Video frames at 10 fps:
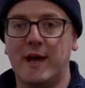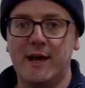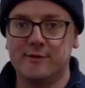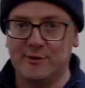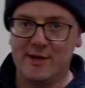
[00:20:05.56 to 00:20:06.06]

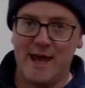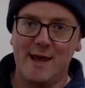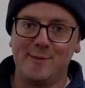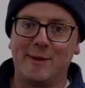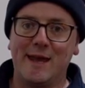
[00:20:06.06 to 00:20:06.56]
day, doing the
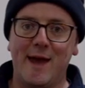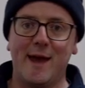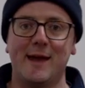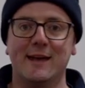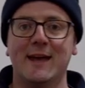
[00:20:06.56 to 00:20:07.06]
A P
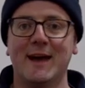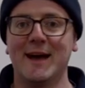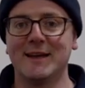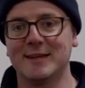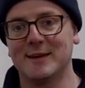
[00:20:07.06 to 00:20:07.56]
A
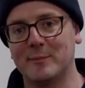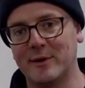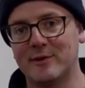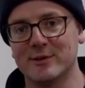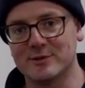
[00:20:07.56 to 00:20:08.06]
and the
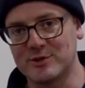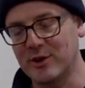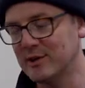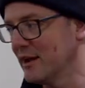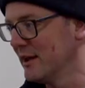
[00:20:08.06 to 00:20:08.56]
Imperial
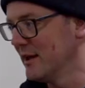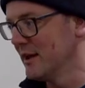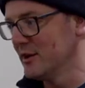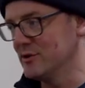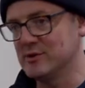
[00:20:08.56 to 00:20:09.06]
Stout,
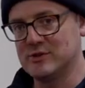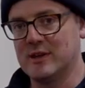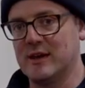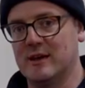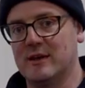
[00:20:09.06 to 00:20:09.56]
using
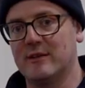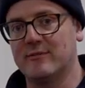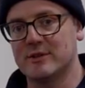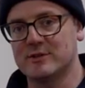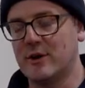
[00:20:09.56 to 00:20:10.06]
the
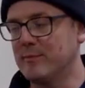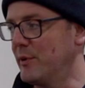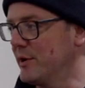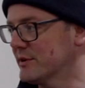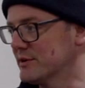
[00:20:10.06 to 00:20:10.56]
advanced hop
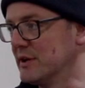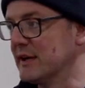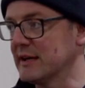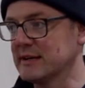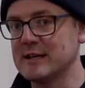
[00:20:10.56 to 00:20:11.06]
products
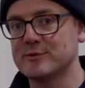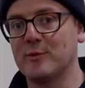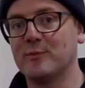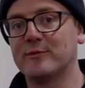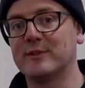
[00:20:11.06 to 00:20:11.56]
in this
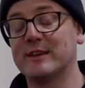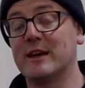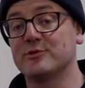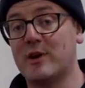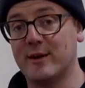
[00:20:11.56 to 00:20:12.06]
one. We've did
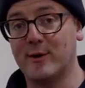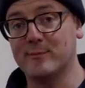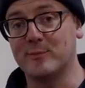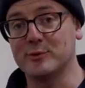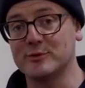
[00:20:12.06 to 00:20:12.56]
that dry
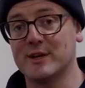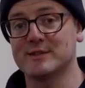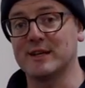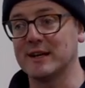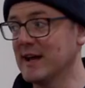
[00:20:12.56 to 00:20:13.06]
hopping process
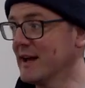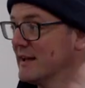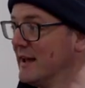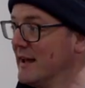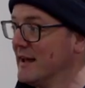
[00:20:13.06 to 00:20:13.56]
today.